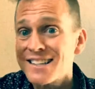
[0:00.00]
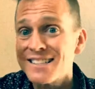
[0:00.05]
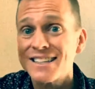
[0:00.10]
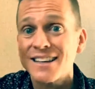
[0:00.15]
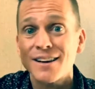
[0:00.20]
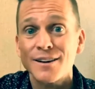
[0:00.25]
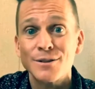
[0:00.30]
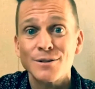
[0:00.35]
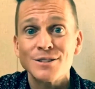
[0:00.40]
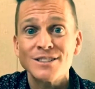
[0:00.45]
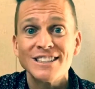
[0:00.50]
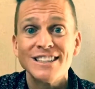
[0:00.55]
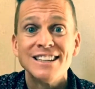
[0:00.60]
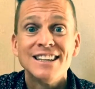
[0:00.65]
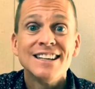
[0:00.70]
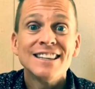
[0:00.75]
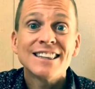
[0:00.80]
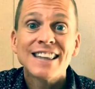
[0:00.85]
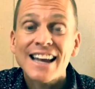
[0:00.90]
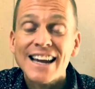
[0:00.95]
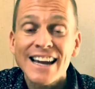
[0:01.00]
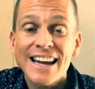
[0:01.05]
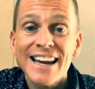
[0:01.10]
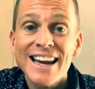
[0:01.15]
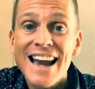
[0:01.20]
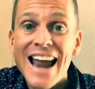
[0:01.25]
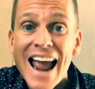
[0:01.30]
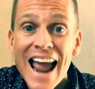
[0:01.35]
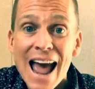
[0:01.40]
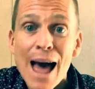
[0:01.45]
sound, like
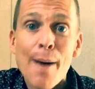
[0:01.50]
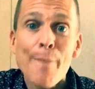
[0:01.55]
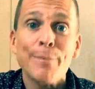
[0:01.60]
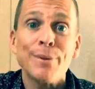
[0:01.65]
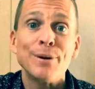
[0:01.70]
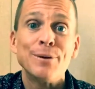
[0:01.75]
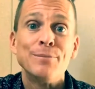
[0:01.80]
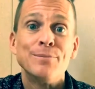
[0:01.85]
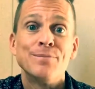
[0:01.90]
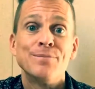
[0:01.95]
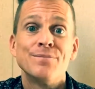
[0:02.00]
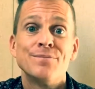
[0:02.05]
an apple.